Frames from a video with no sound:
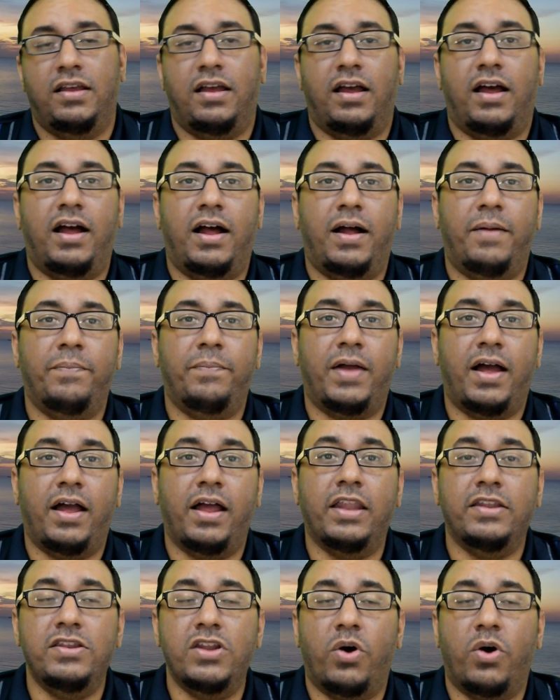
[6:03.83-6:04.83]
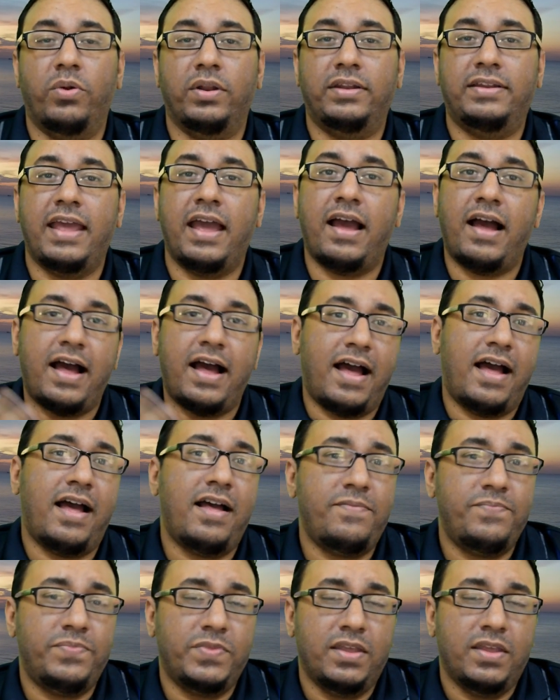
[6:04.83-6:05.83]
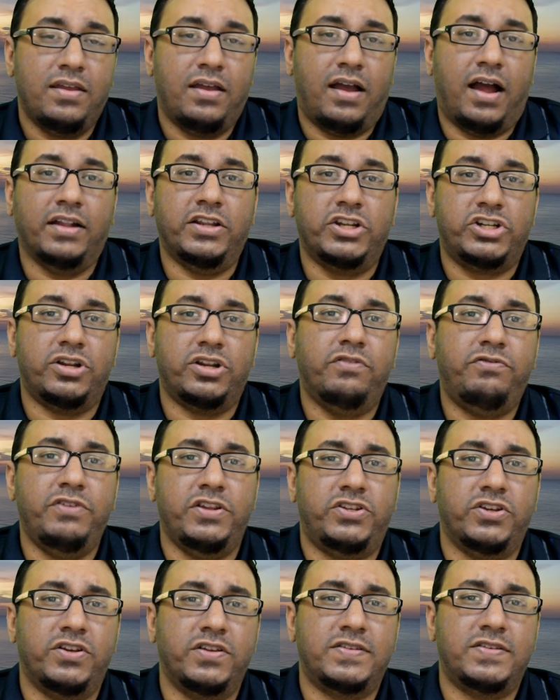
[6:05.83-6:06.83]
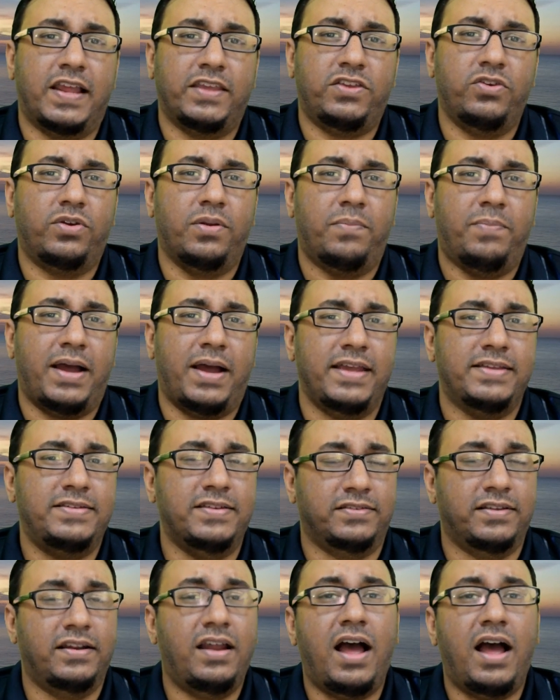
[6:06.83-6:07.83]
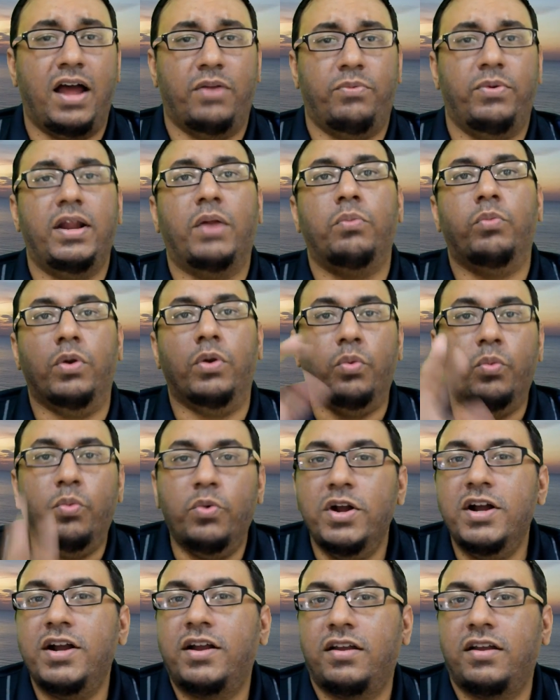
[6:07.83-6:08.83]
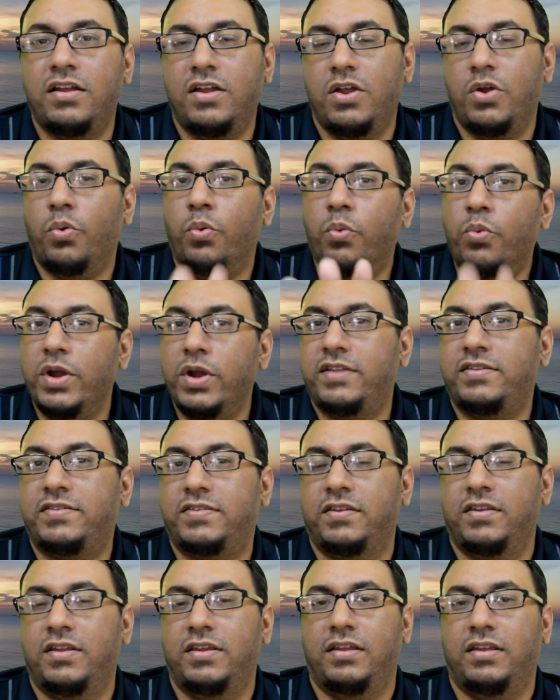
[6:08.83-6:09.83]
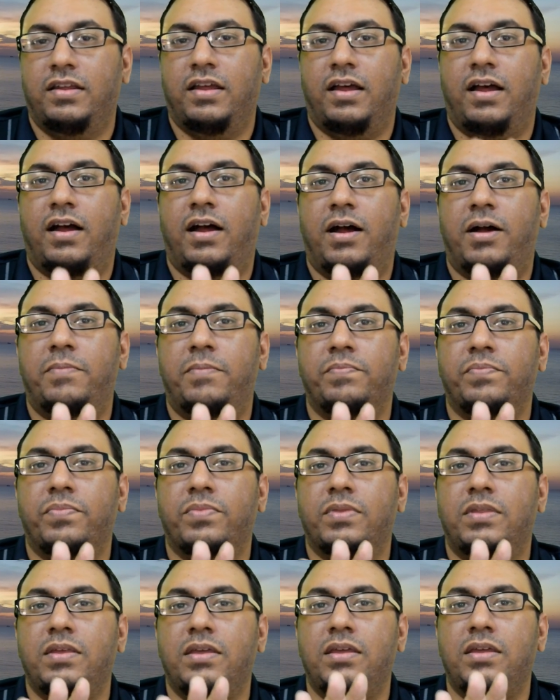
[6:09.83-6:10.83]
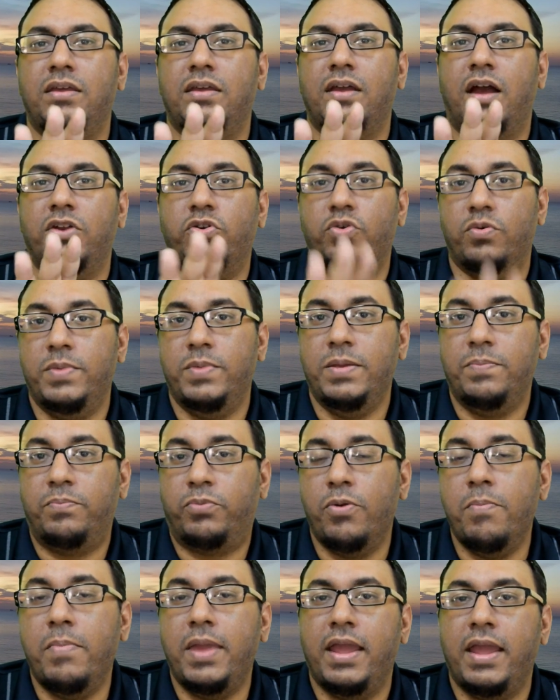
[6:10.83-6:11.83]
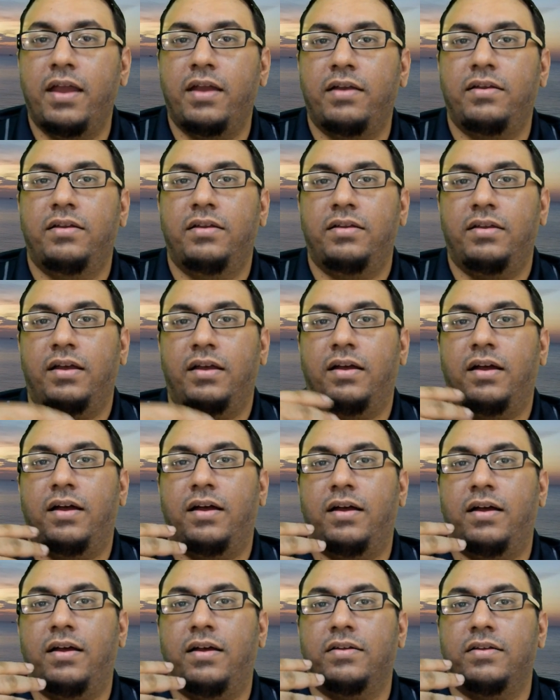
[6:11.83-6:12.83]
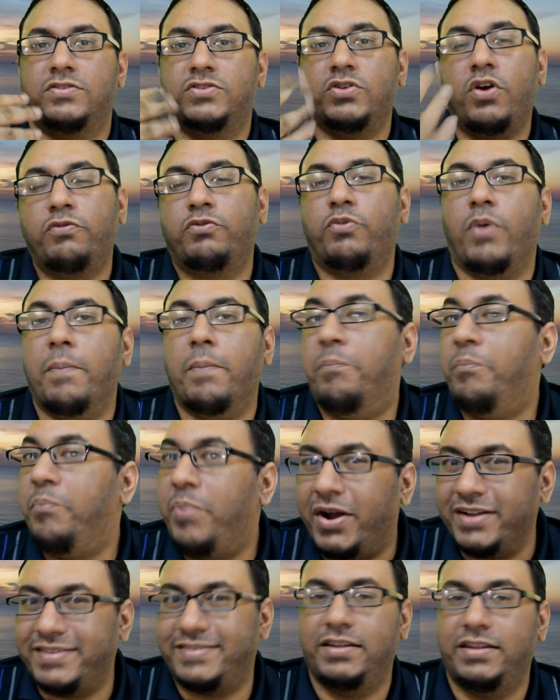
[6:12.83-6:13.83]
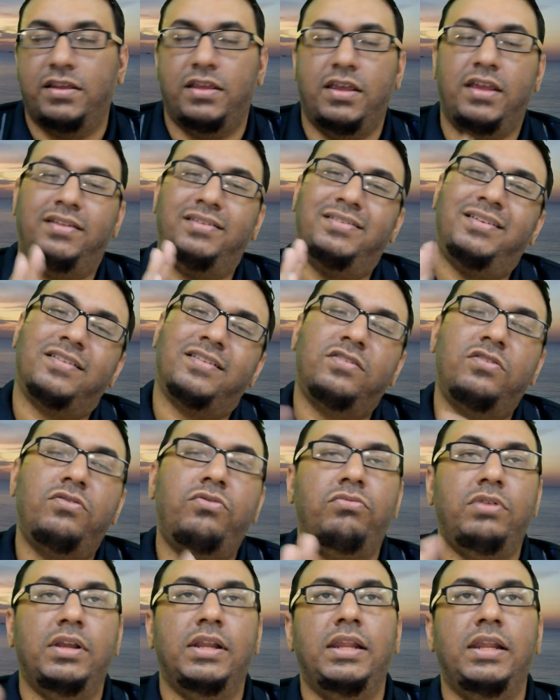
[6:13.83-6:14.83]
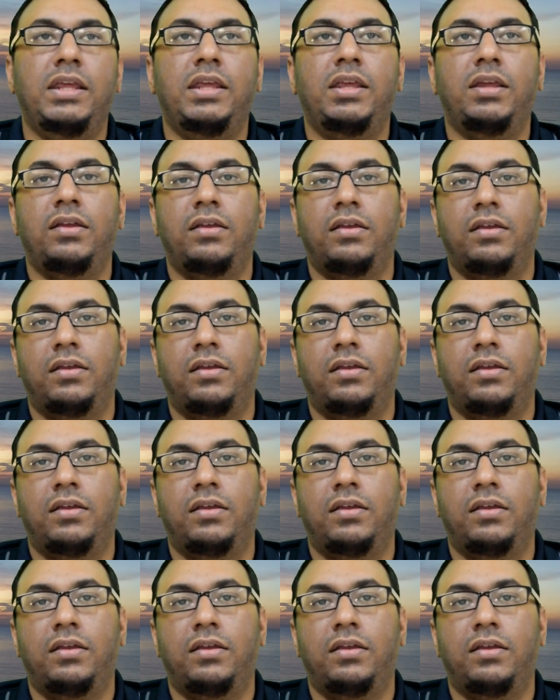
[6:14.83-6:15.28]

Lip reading: Now, there are additional features, like you could buy certain hardware that will work with the Adobe Premiere software, but it doesn't really,